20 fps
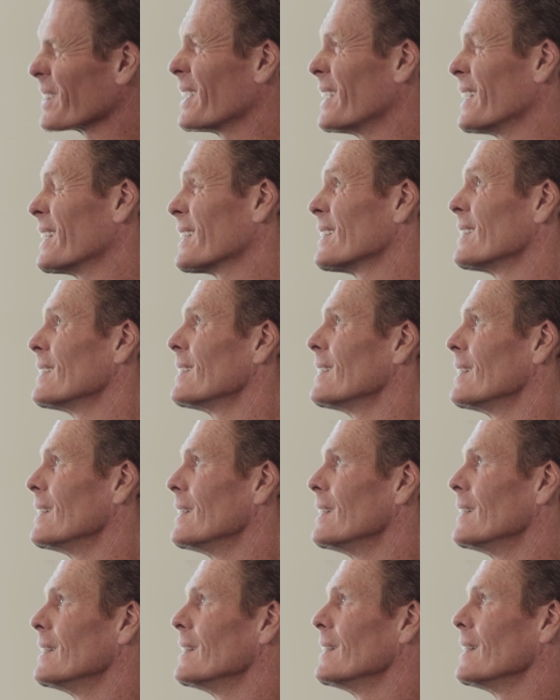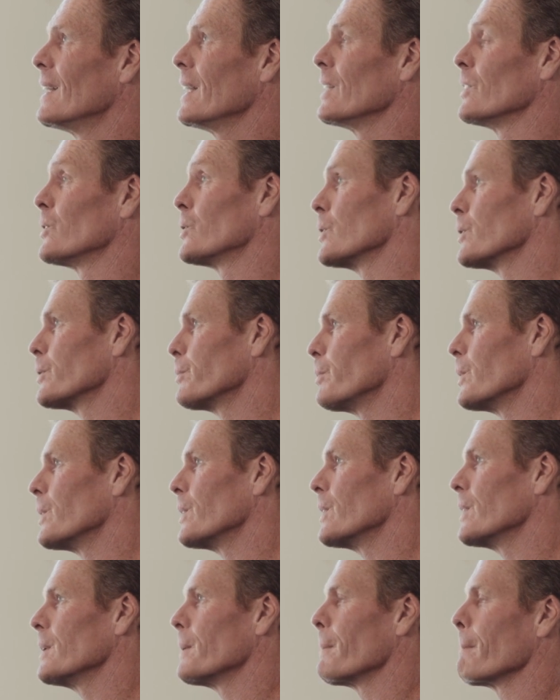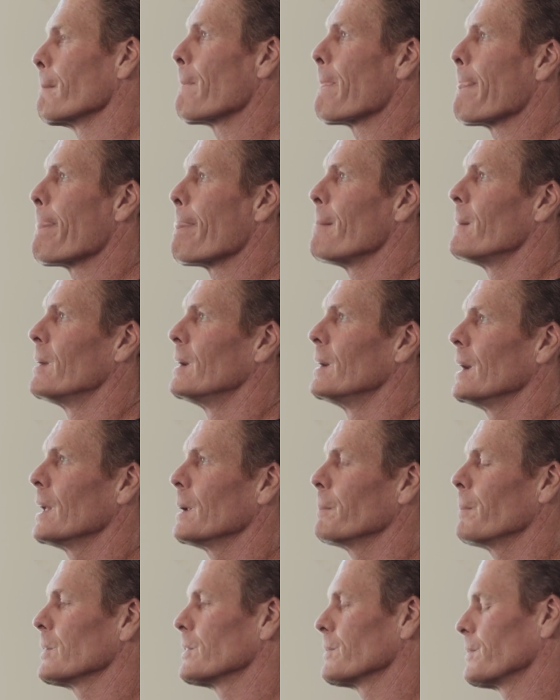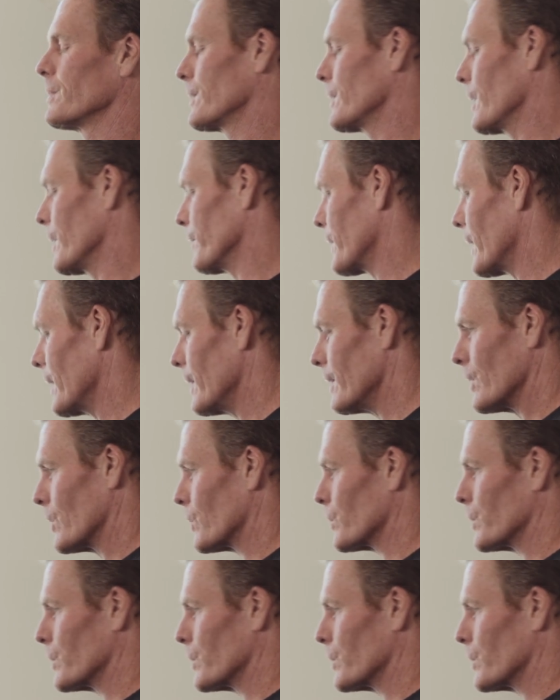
a kayak. I had a surfboard, I had a bunch of stuff, and I had no